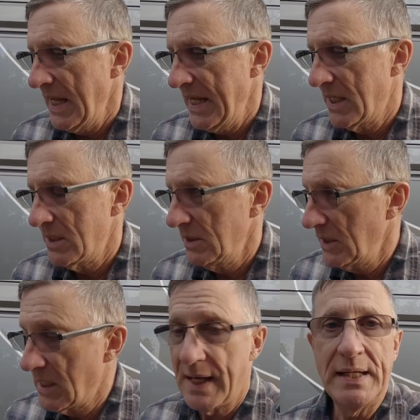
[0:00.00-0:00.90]
and you
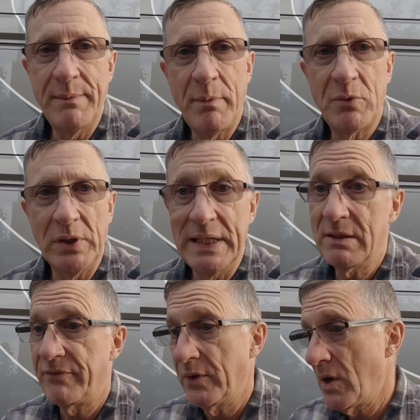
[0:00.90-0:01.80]
got to keep them clean.
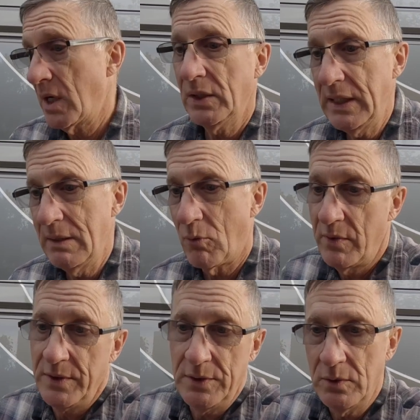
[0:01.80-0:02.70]
If they're not clean
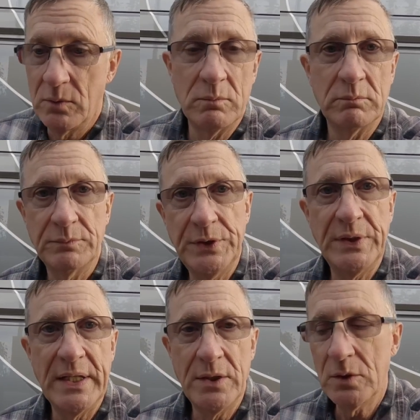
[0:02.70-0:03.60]
anymore, then you
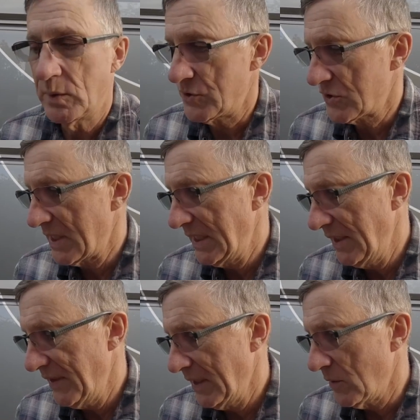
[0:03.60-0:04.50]
get new ones, just like
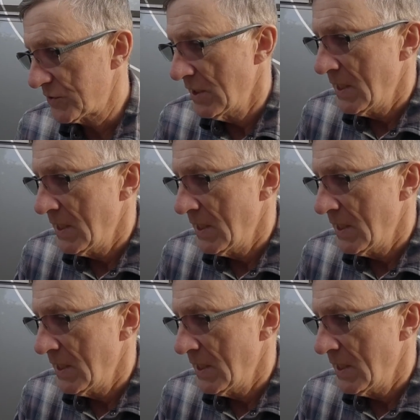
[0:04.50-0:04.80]
anything else.